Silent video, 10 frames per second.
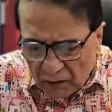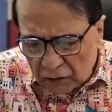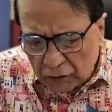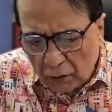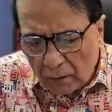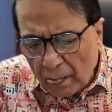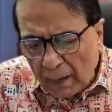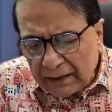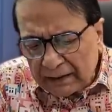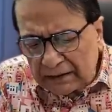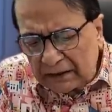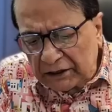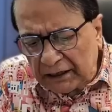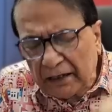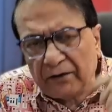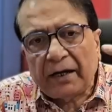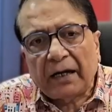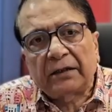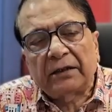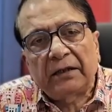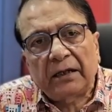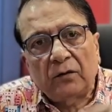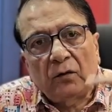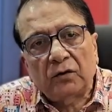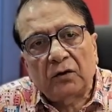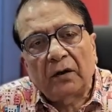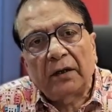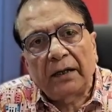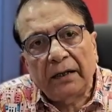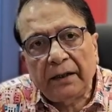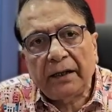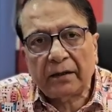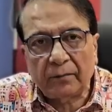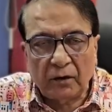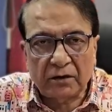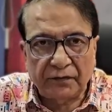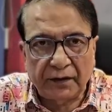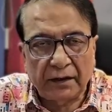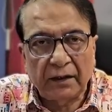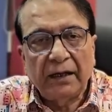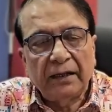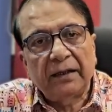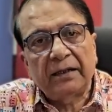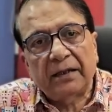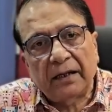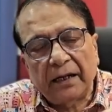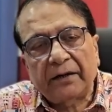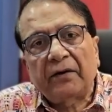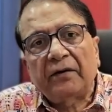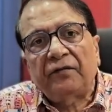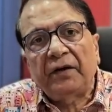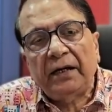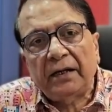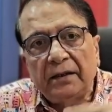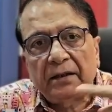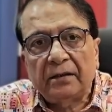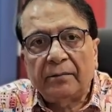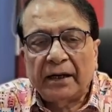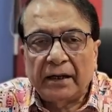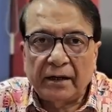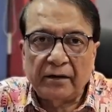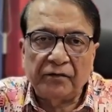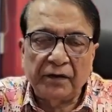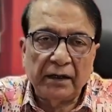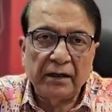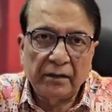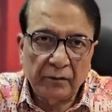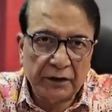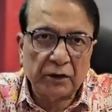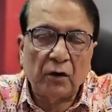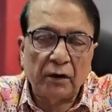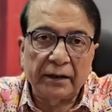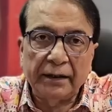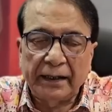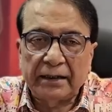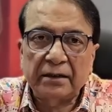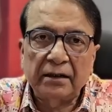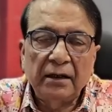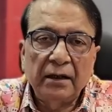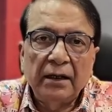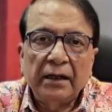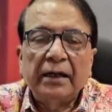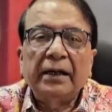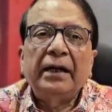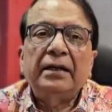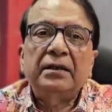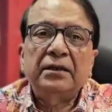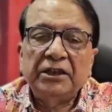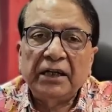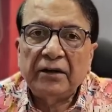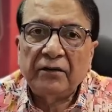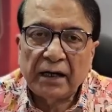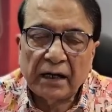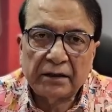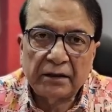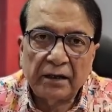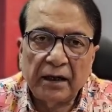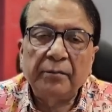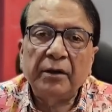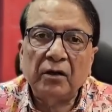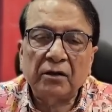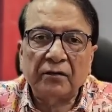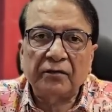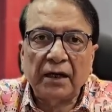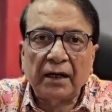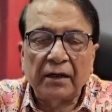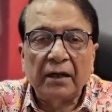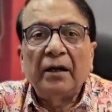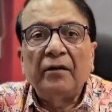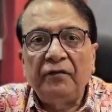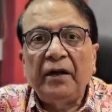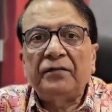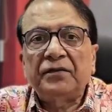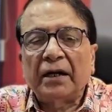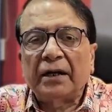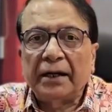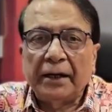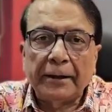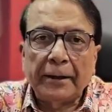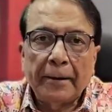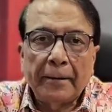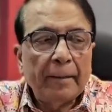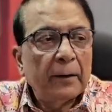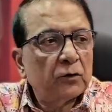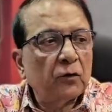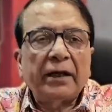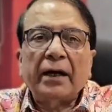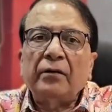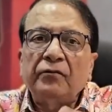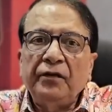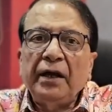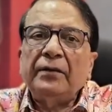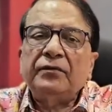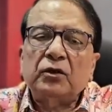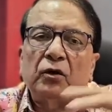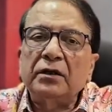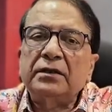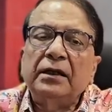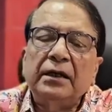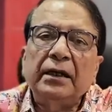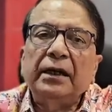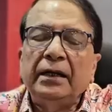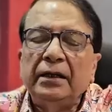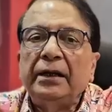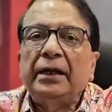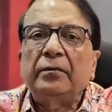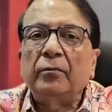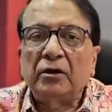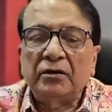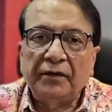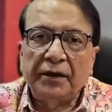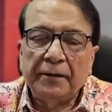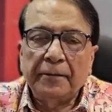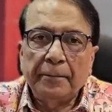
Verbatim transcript: So, there is a chain reaction that goes on in the atmosphere. There is an electric field and there is a magnetic field which alternates, creates a chain reaction and because of that waves are created. So, there are waves constantly in the atmosphere